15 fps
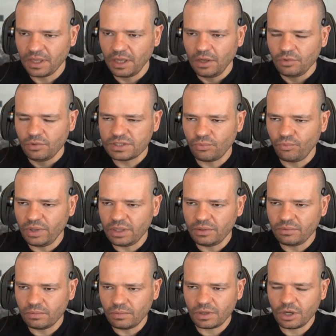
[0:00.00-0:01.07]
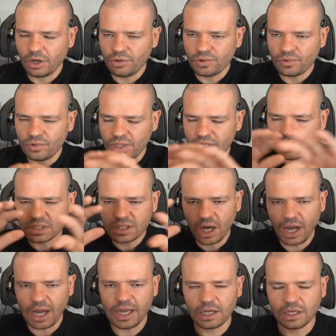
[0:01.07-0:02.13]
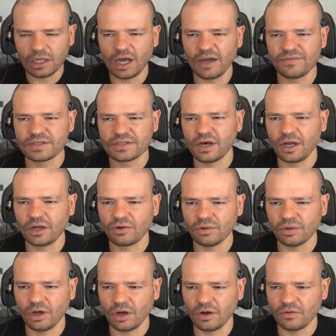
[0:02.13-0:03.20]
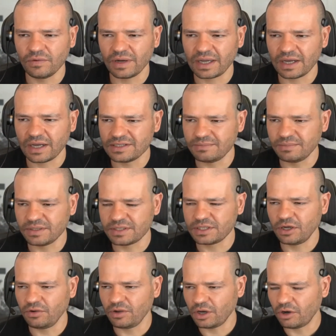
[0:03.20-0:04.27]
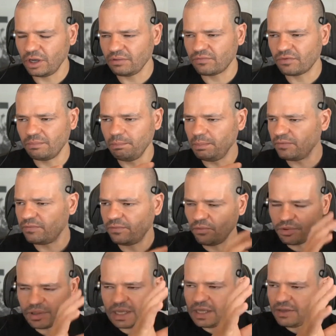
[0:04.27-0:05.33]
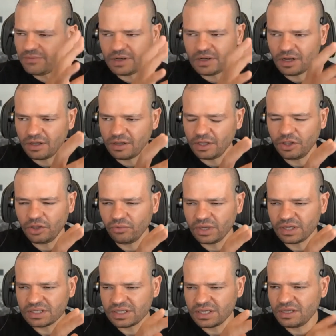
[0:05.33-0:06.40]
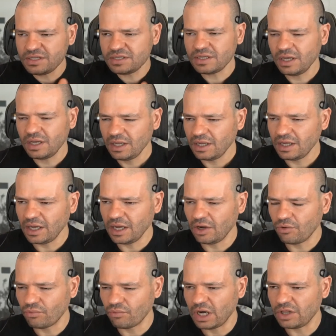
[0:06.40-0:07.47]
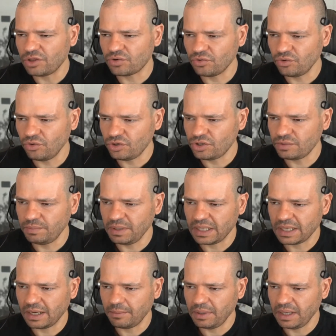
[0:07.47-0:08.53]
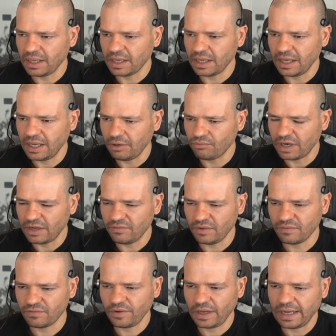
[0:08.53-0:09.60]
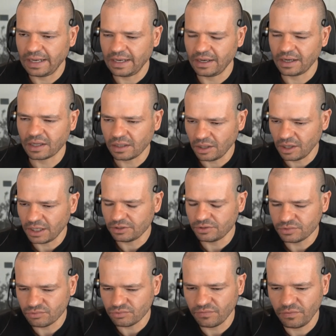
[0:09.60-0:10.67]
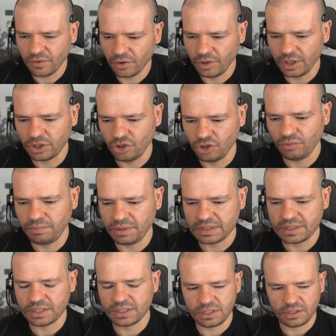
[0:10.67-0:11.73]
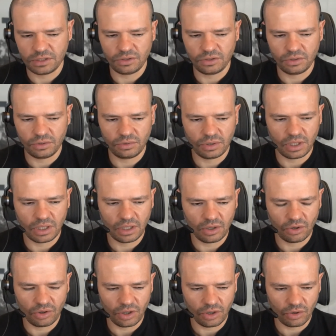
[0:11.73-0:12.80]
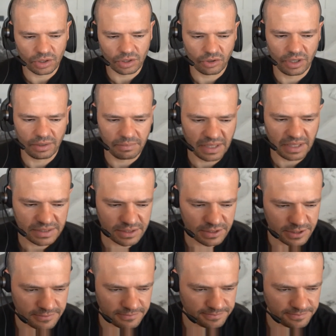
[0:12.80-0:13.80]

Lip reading: So we go through the entire life cycle of a customer. So going from before they even know that you exist, right through to becoming a raving fan and a client who's referring new business to you on an ongoing basis.